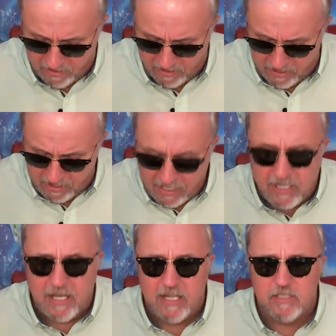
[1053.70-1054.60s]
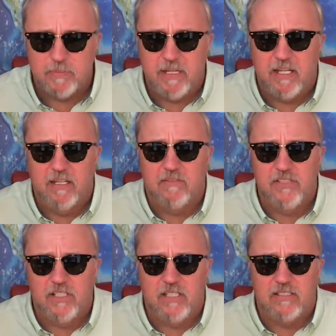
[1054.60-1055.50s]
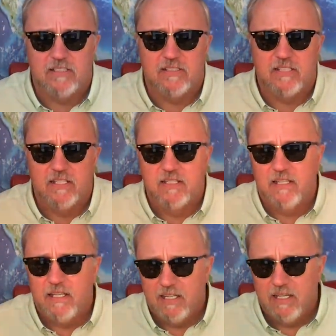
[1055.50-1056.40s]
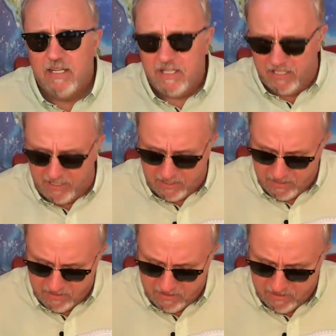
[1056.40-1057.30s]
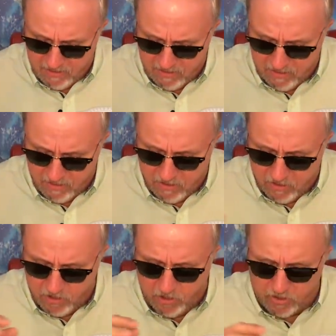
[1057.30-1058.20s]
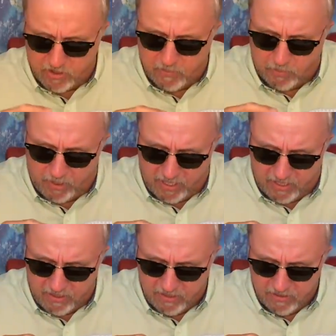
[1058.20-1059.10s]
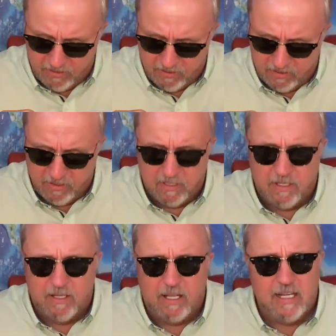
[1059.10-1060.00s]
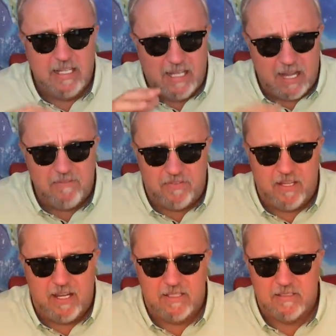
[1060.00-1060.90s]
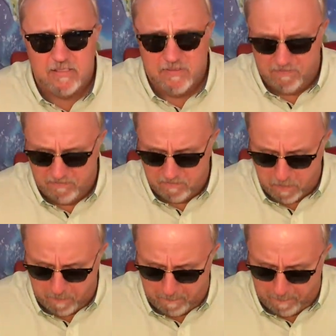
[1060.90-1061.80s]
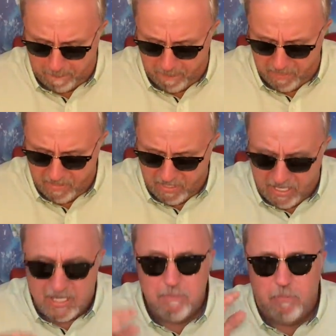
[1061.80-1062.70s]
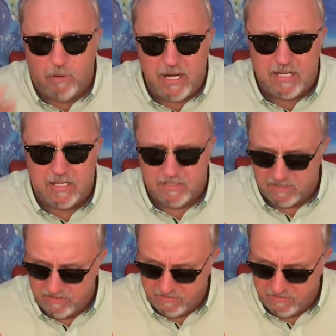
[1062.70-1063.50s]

and he, speaking of Jesus, he took the bread and he gave thanks and he broke it